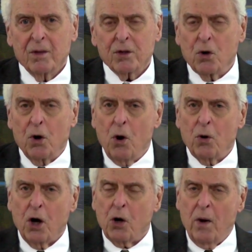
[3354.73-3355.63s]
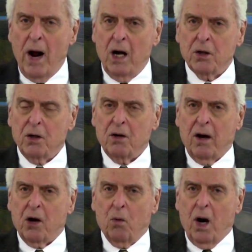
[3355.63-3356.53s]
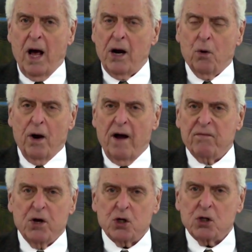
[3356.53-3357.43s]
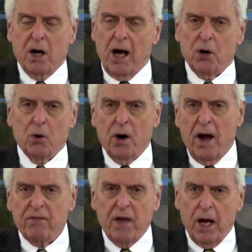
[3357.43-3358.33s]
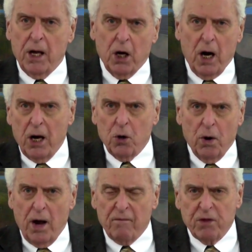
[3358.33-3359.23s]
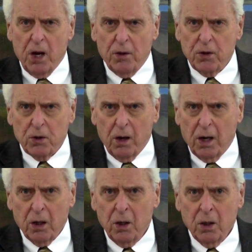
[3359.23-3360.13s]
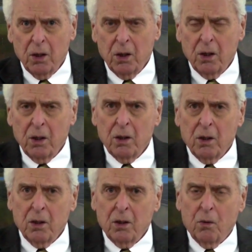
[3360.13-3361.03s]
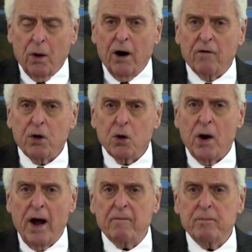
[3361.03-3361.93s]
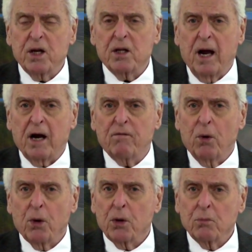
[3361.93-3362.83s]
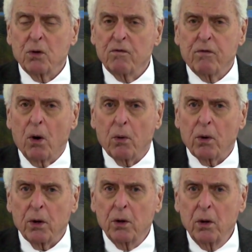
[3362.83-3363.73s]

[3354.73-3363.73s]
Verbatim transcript: So don't look around and think, well, I don't have this and I don't have that and I don't have the other thing. Whatever you have, be thankful and move forward.